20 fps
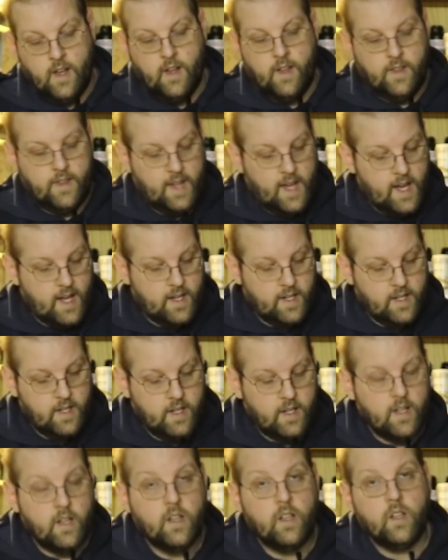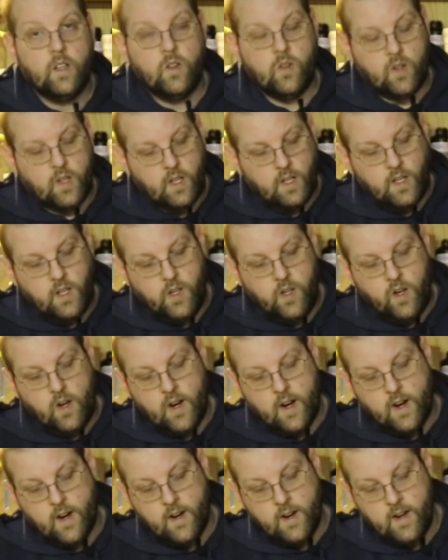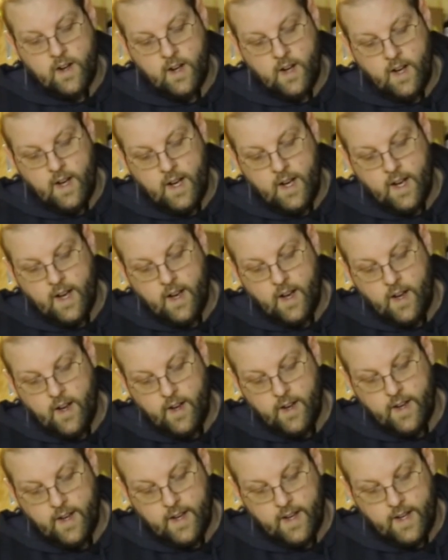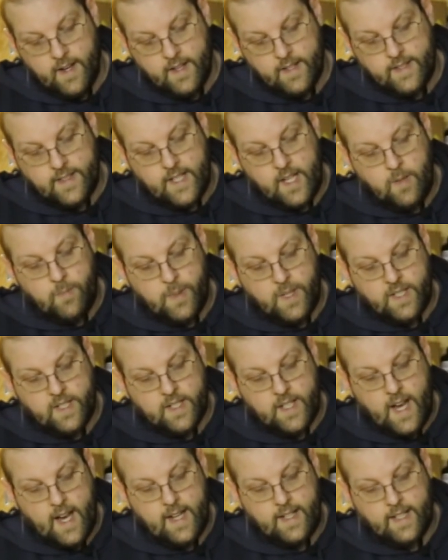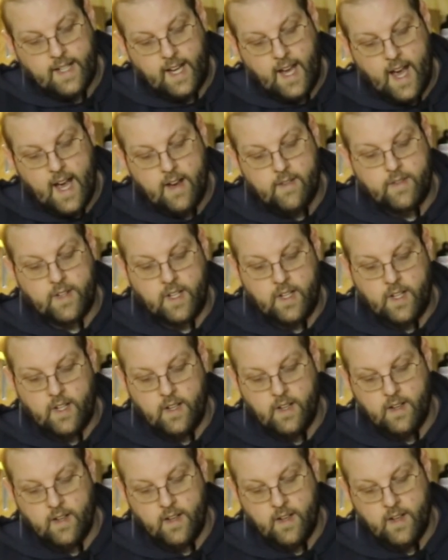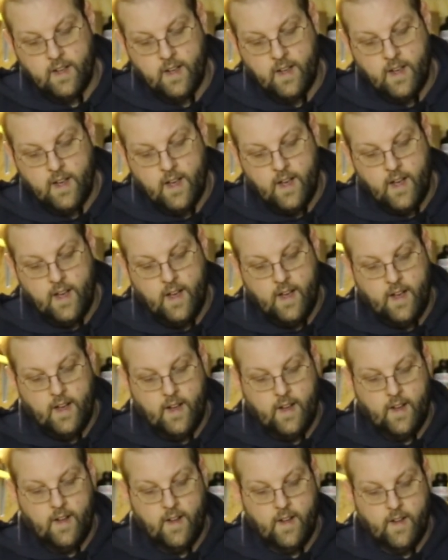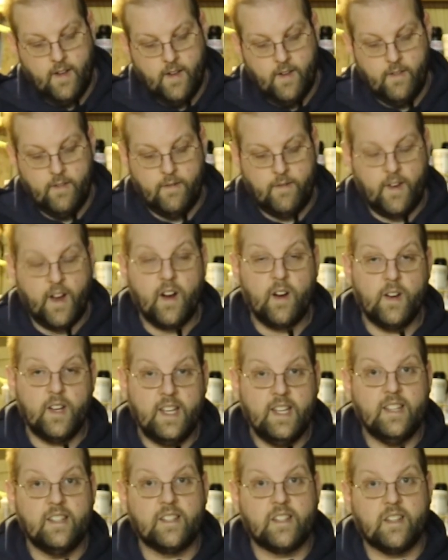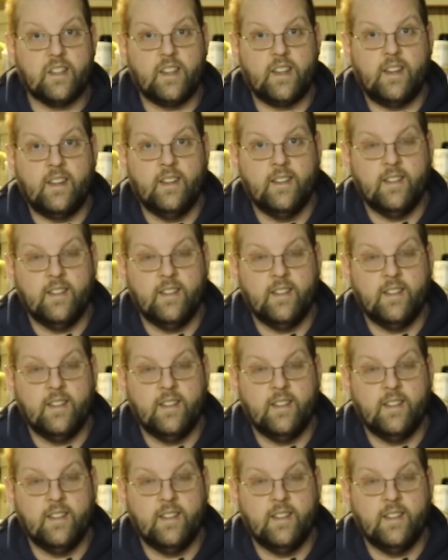Then you can cure deep inside the cavity very easily.